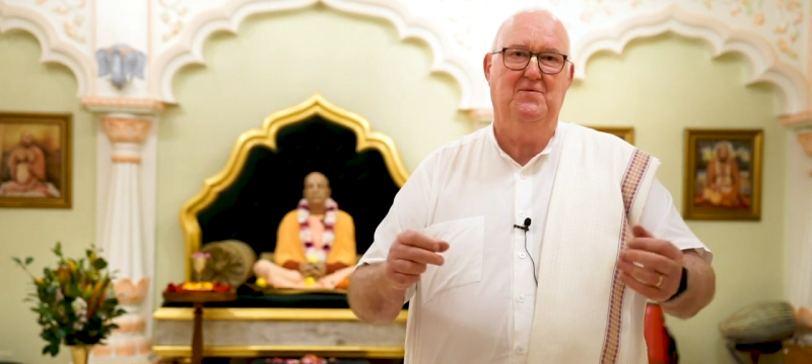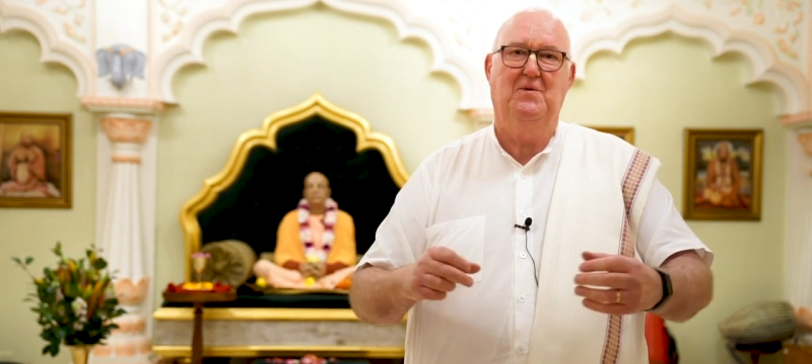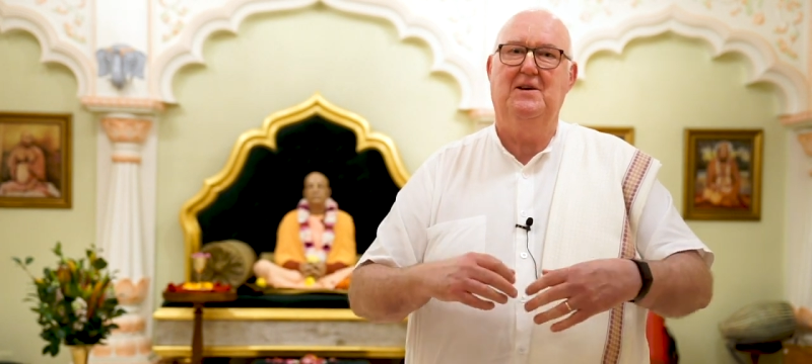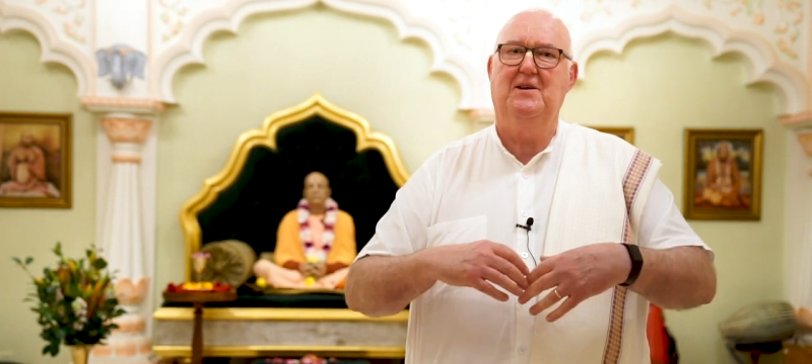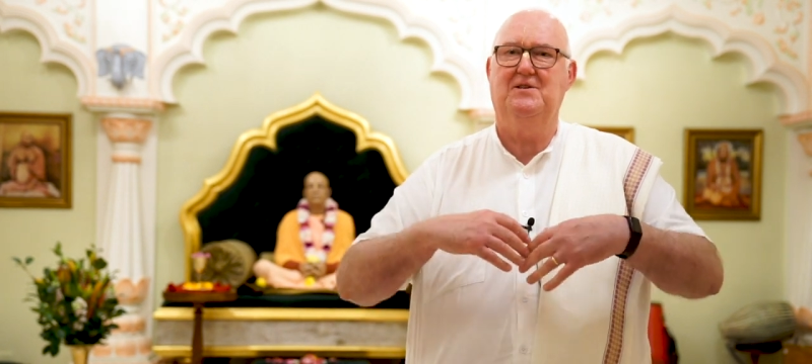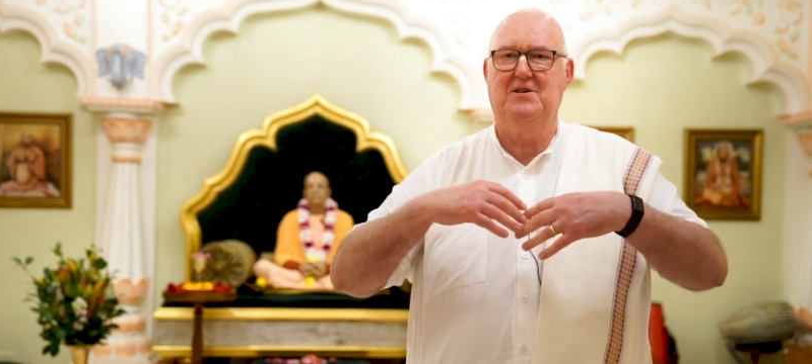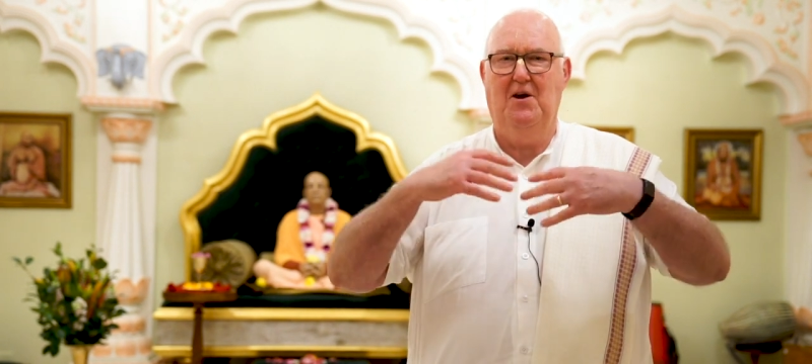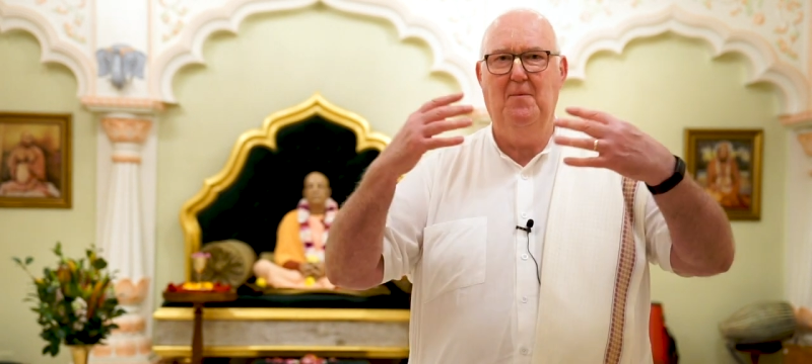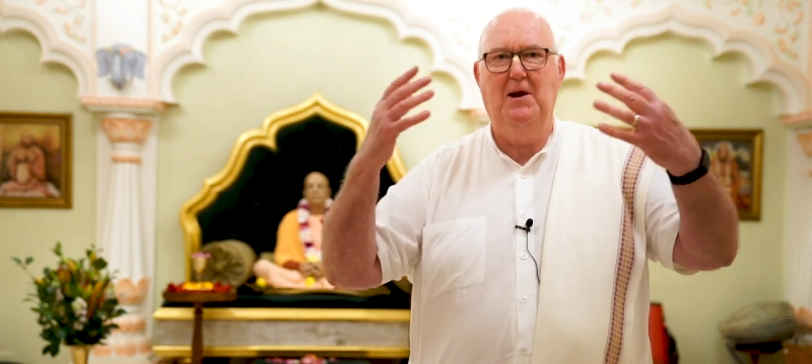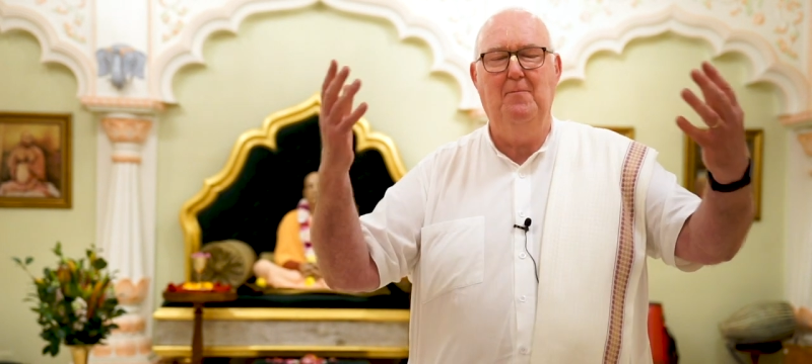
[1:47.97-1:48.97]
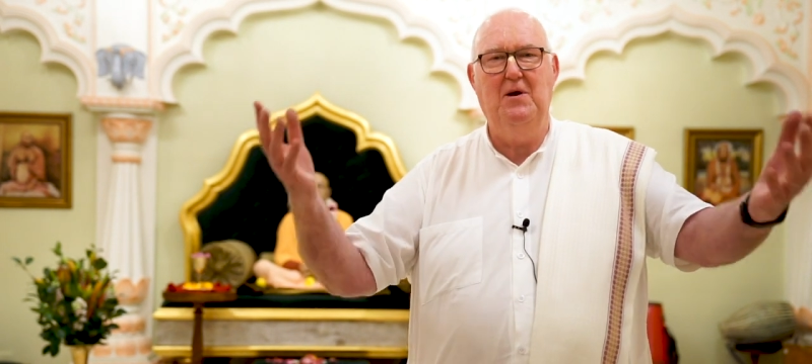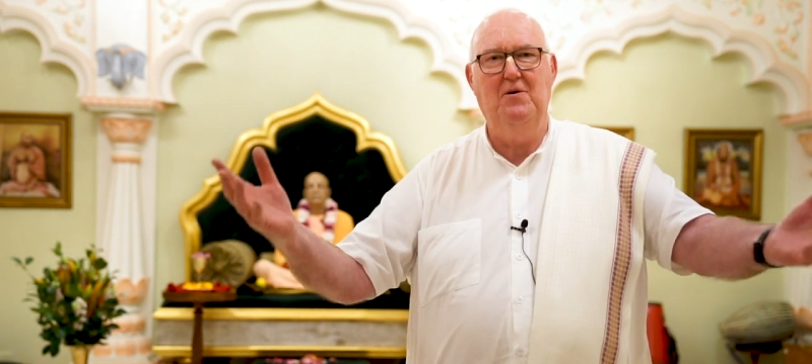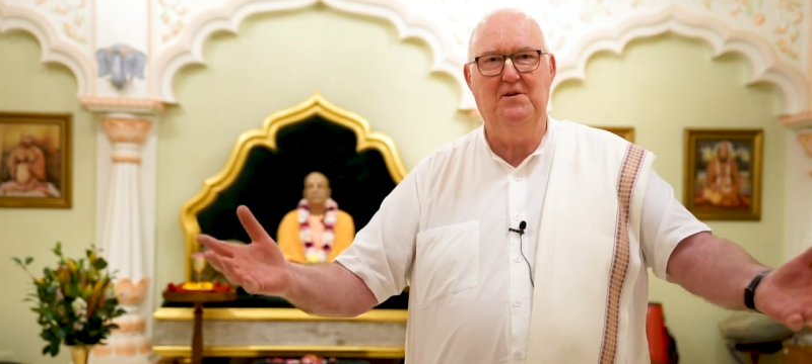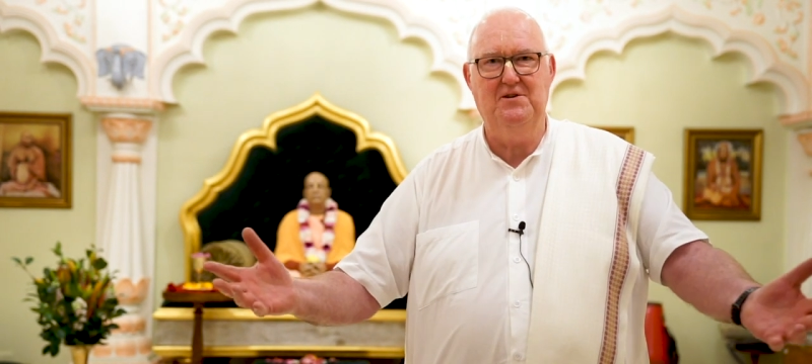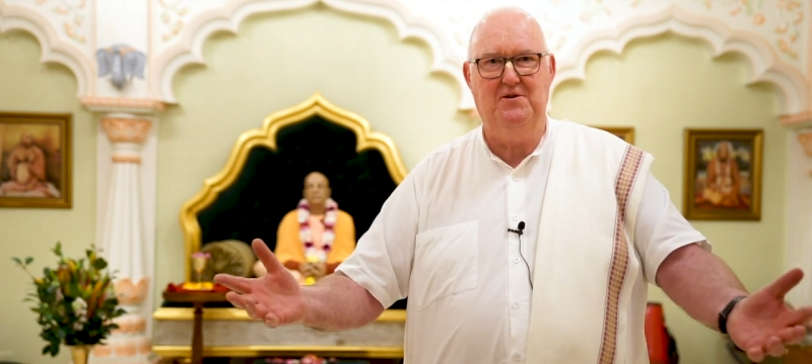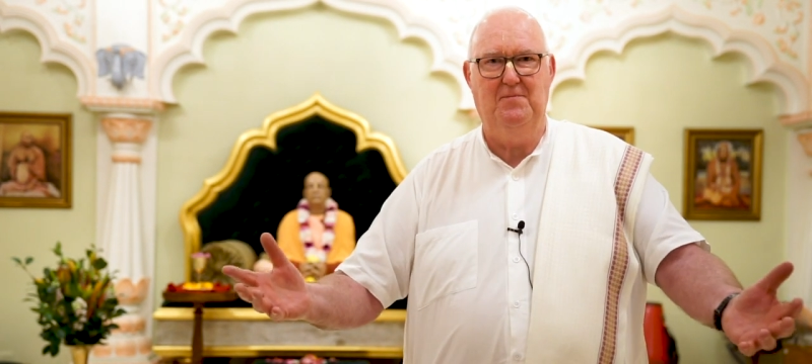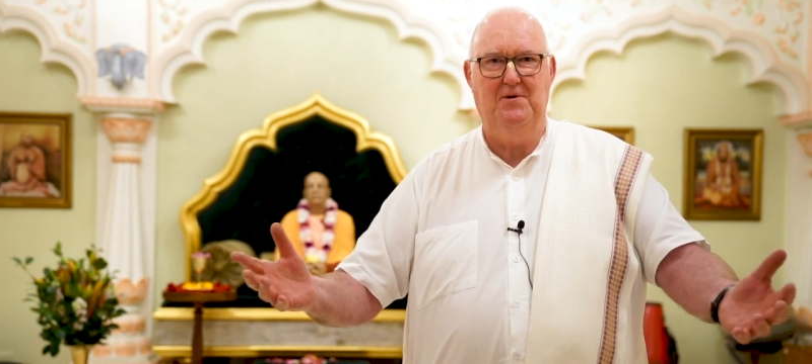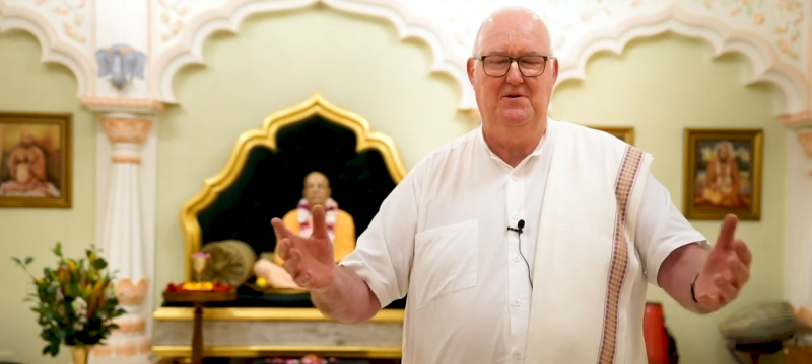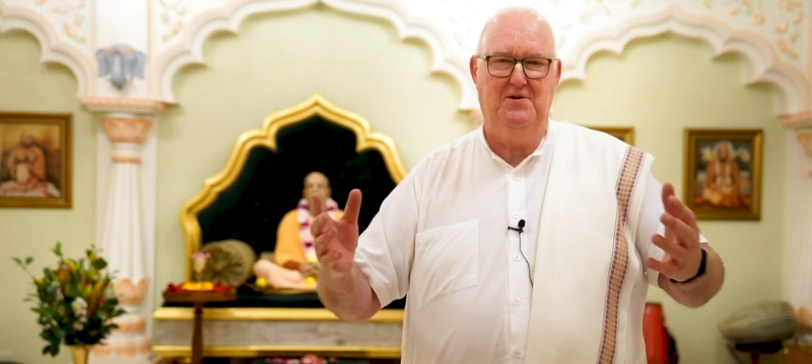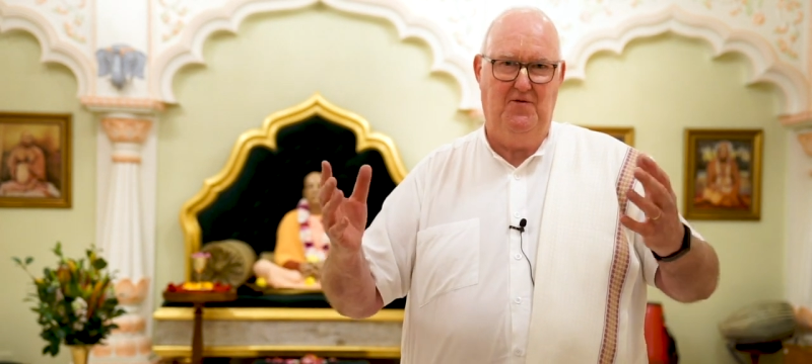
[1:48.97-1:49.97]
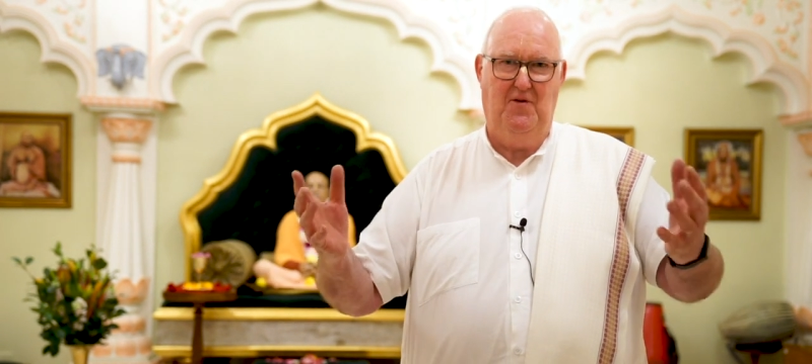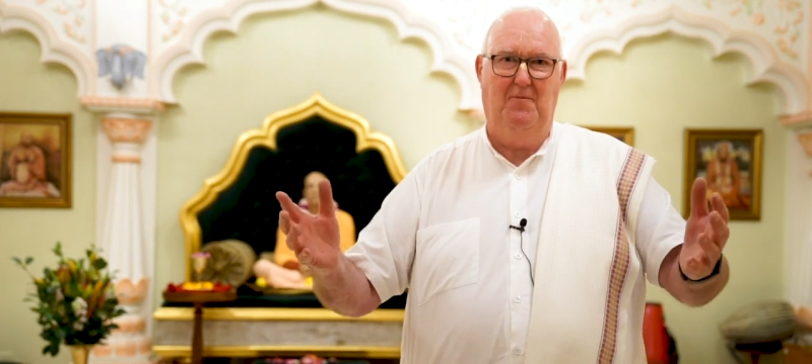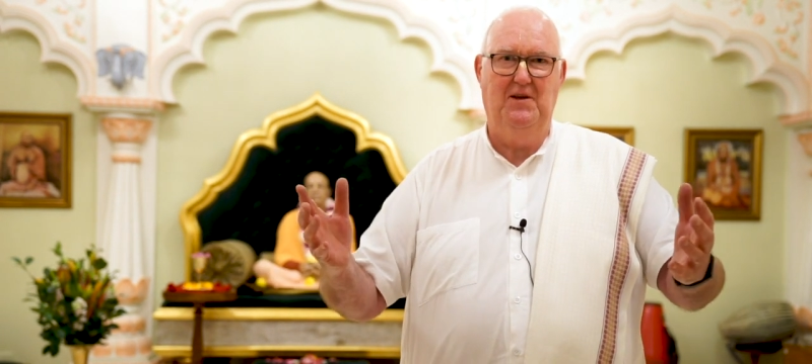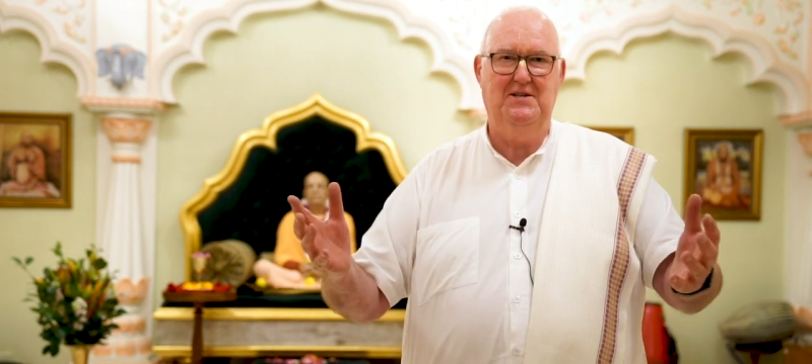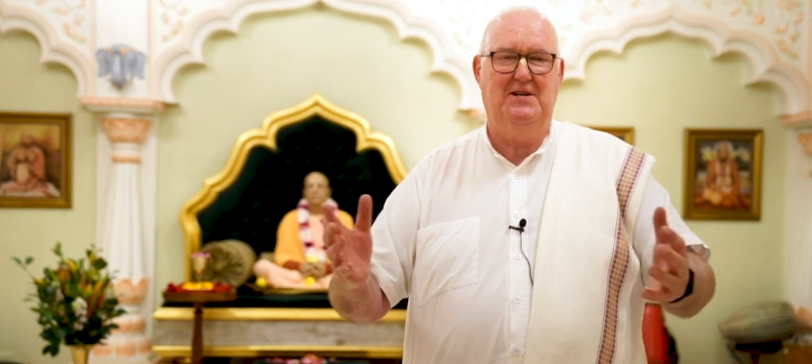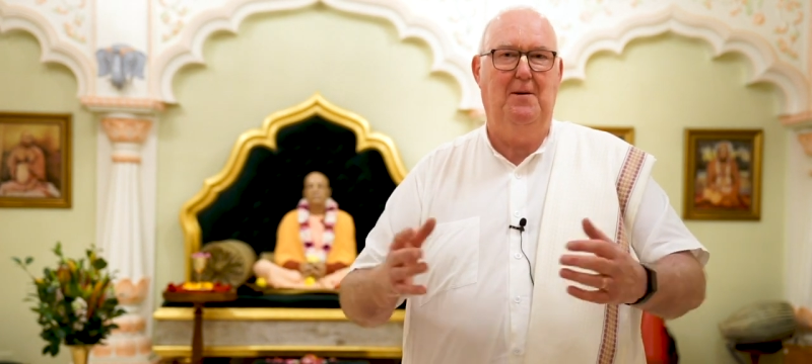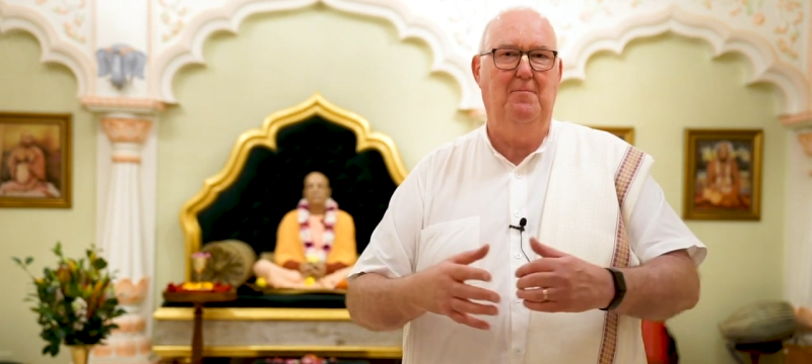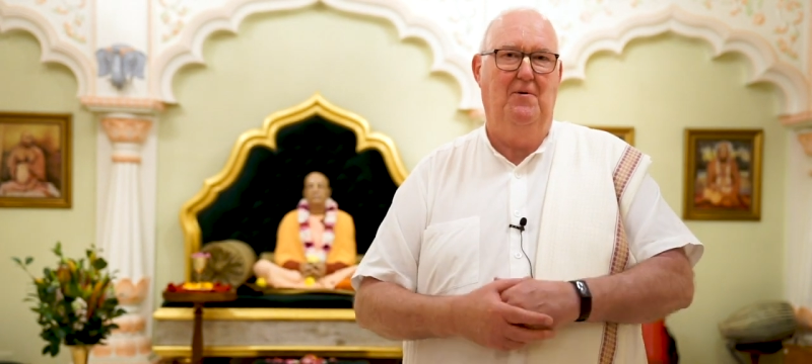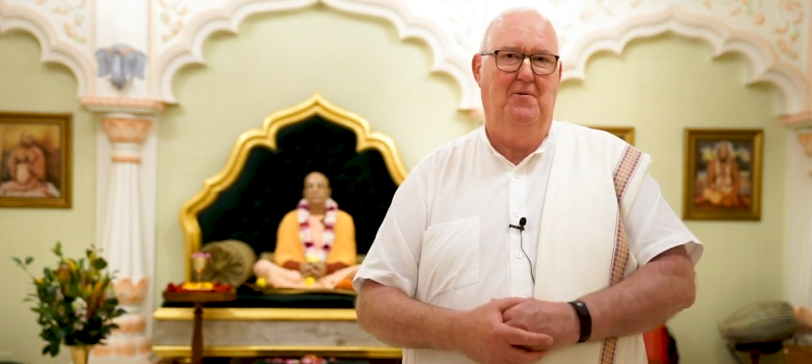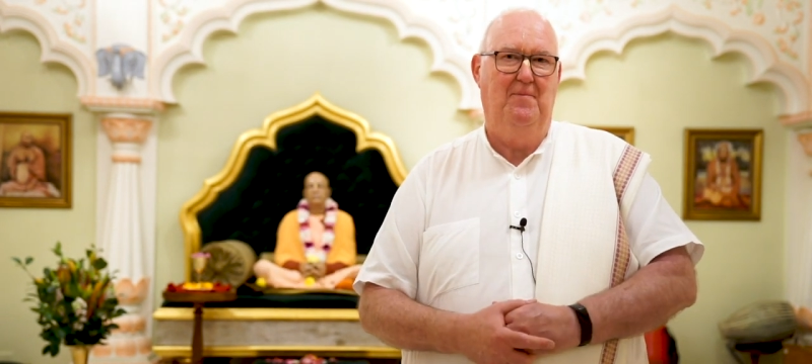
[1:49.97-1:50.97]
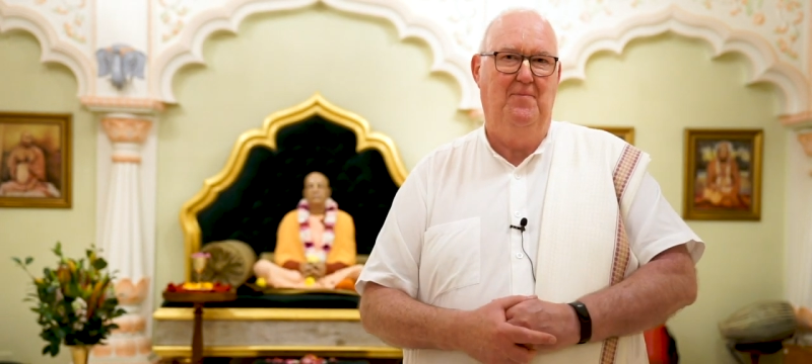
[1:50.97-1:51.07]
we did so many meal distributions from this temple.